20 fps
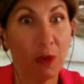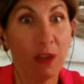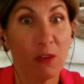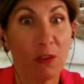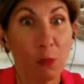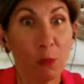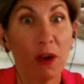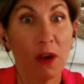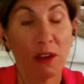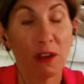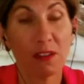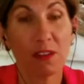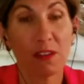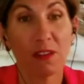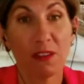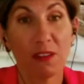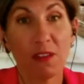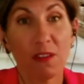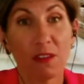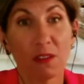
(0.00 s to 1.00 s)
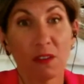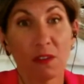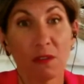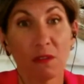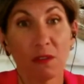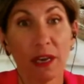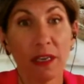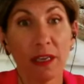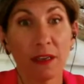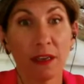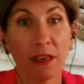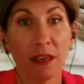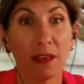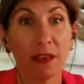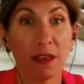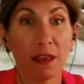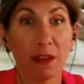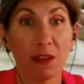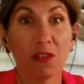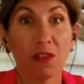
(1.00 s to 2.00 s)
product is seasonal, right?
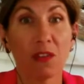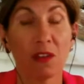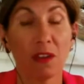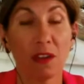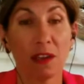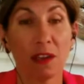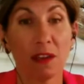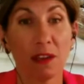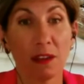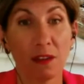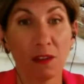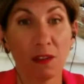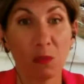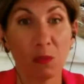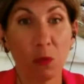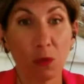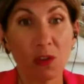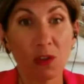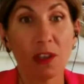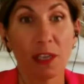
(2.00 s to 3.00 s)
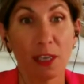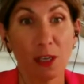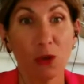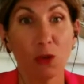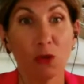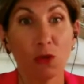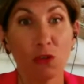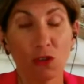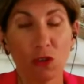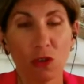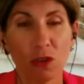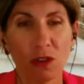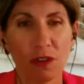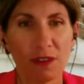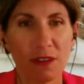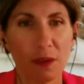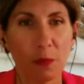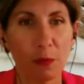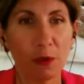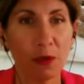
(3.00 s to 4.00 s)
It's mostly used during the
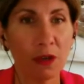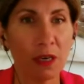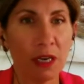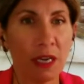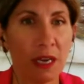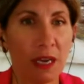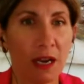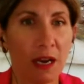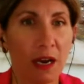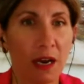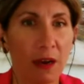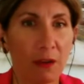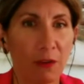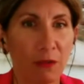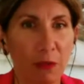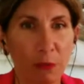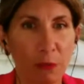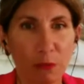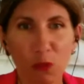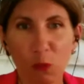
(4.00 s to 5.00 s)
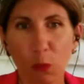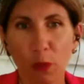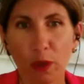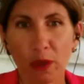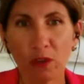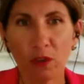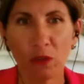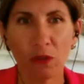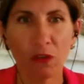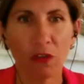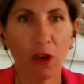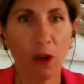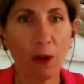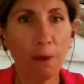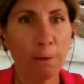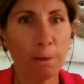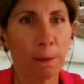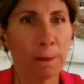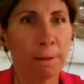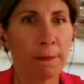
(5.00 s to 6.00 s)
summer, from spring to
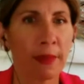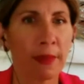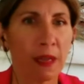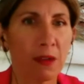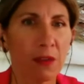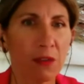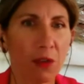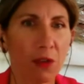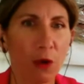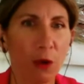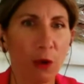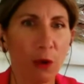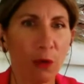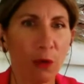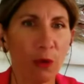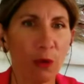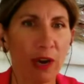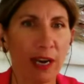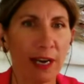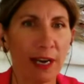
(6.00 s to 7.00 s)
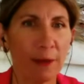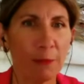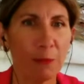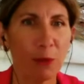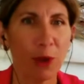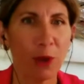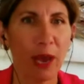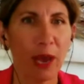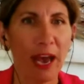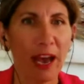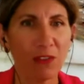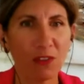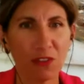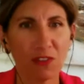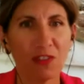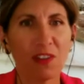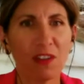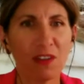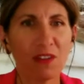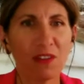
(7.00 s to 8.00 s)
fall. So you have to
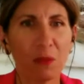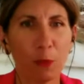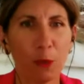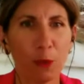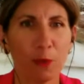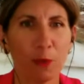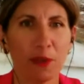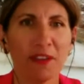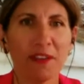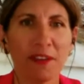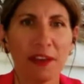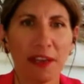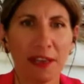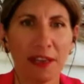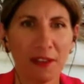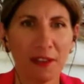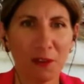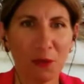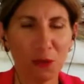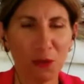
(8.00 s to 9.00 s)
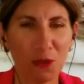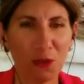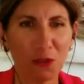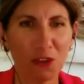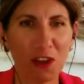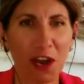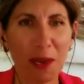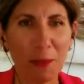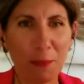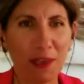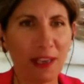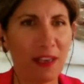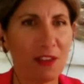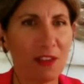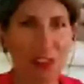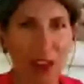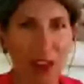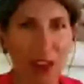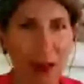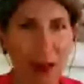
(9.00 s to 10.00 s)
seize the moment, and the timing
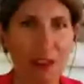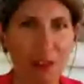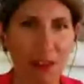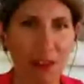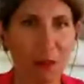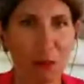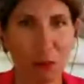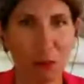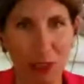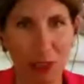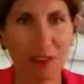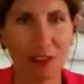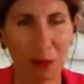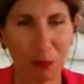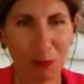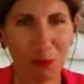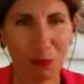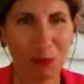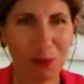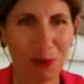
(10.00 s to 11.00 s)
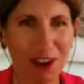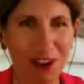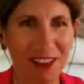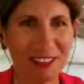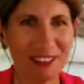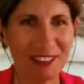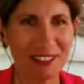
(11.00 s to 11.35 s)
is everything for that type of product.